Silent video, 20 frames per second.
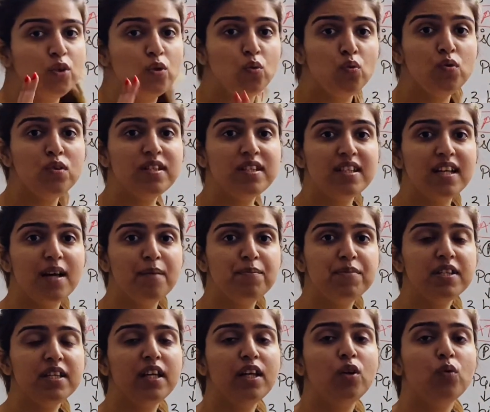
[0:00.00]
2
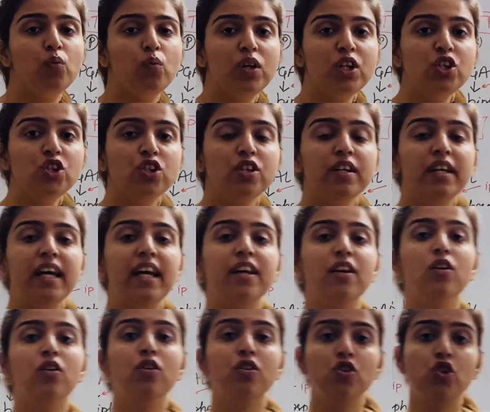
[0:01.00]
steps in which the
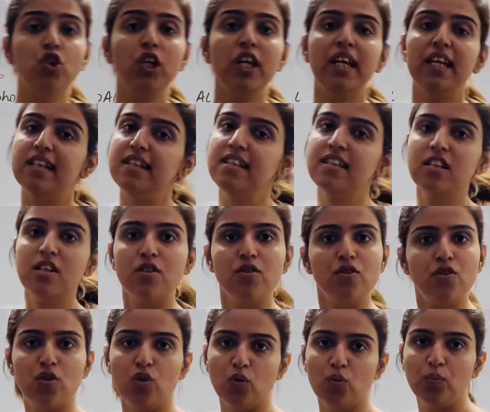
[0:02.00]
energy is
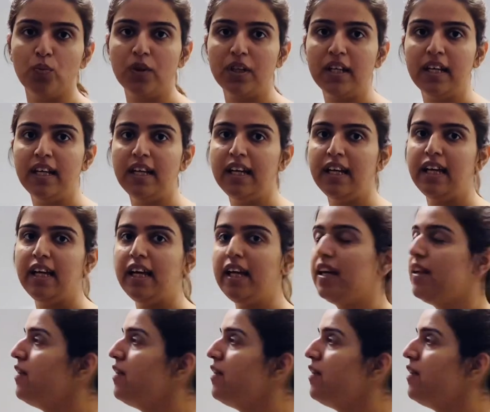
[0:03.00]
consumed. In